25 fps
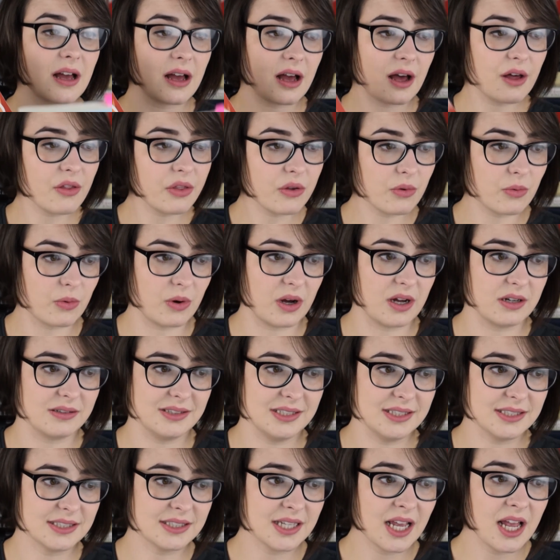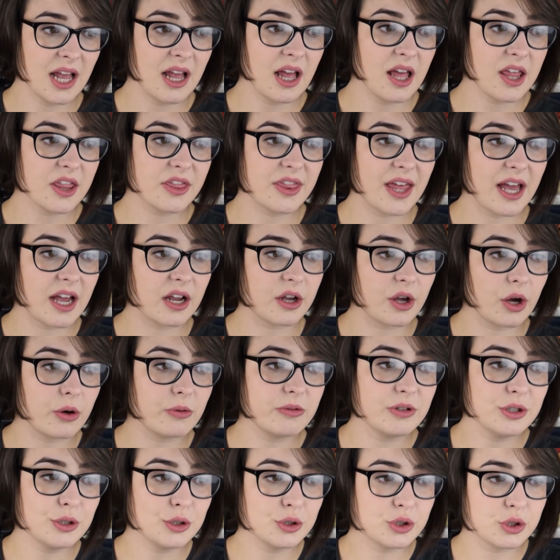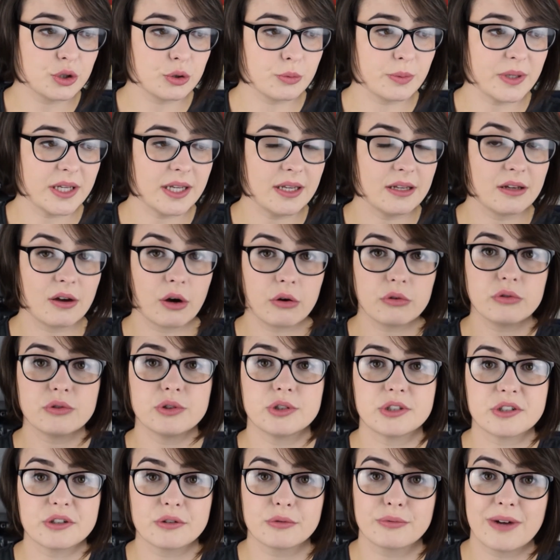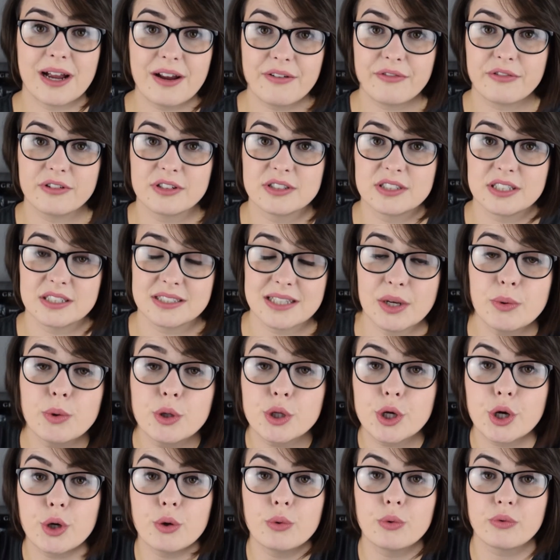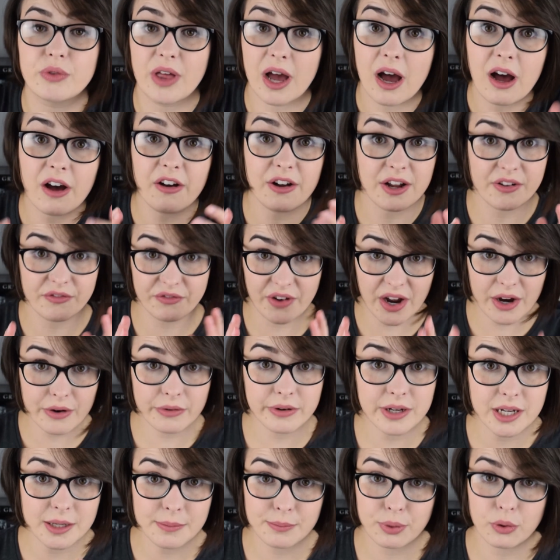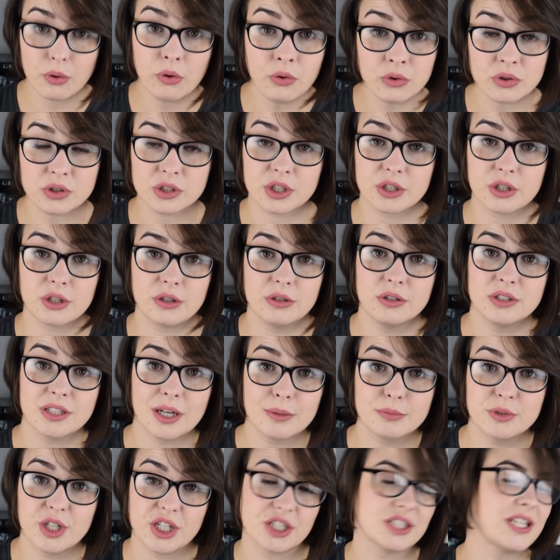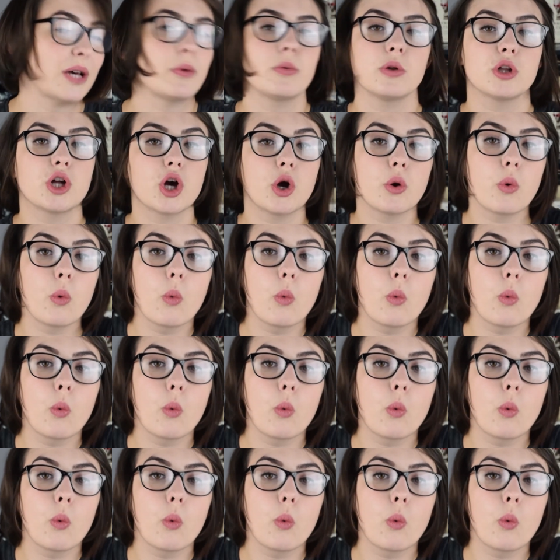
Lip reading: otherwise there are going to be cultural references that are very important to those subjects that will go